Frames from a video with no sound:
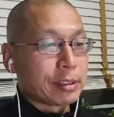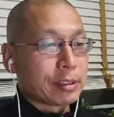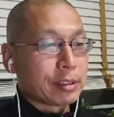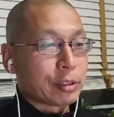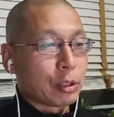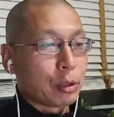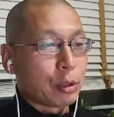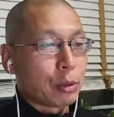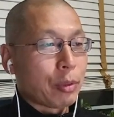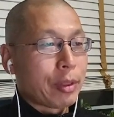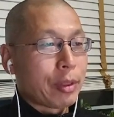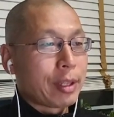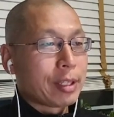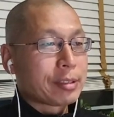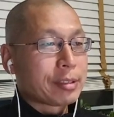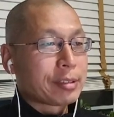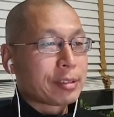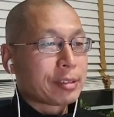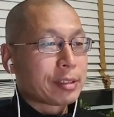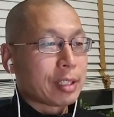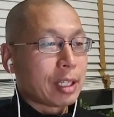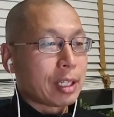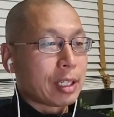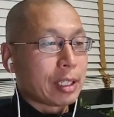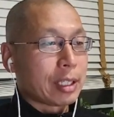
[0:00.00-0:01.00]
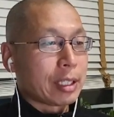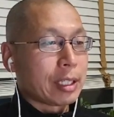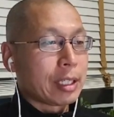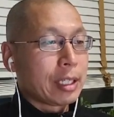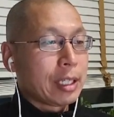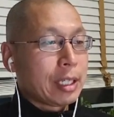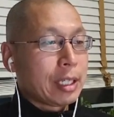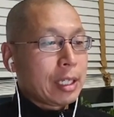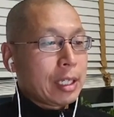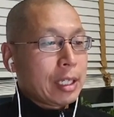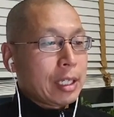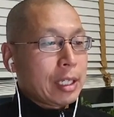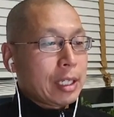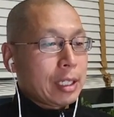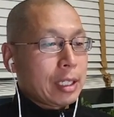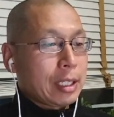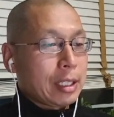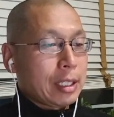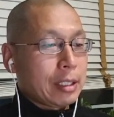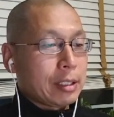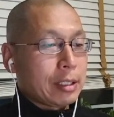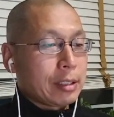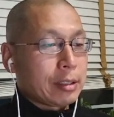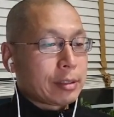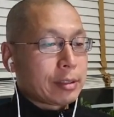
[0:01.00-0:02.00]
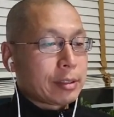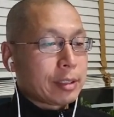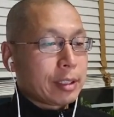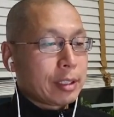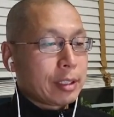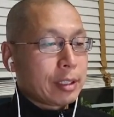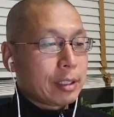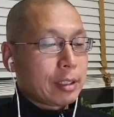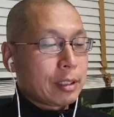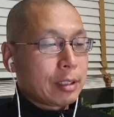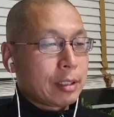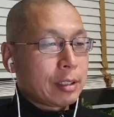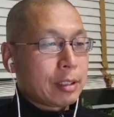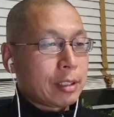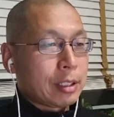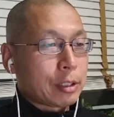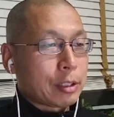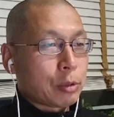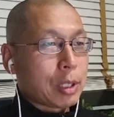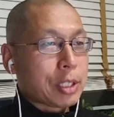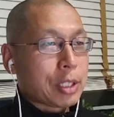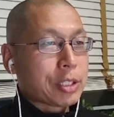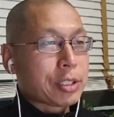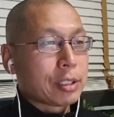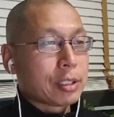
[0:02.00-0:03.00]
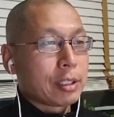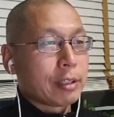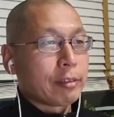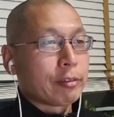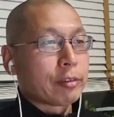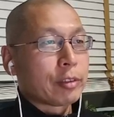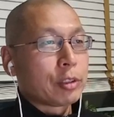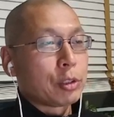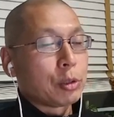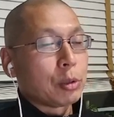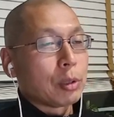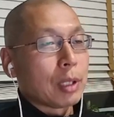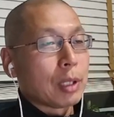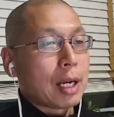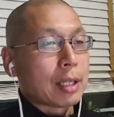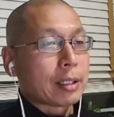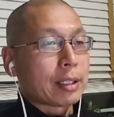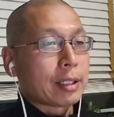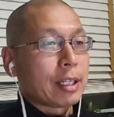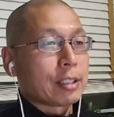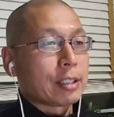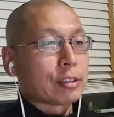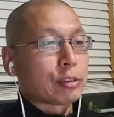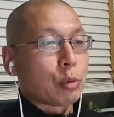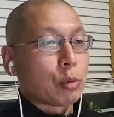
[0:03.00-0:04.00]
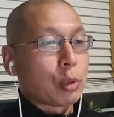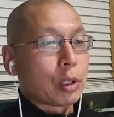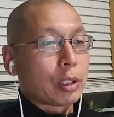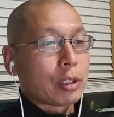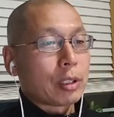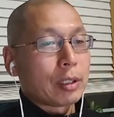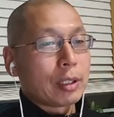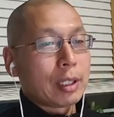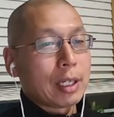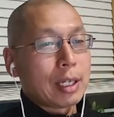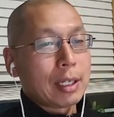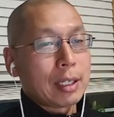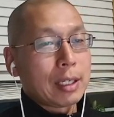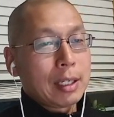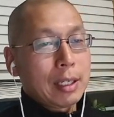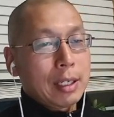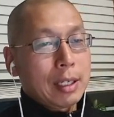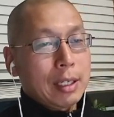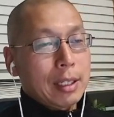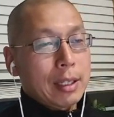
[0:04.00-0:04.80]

So this study is the question of do lockdowns work or not.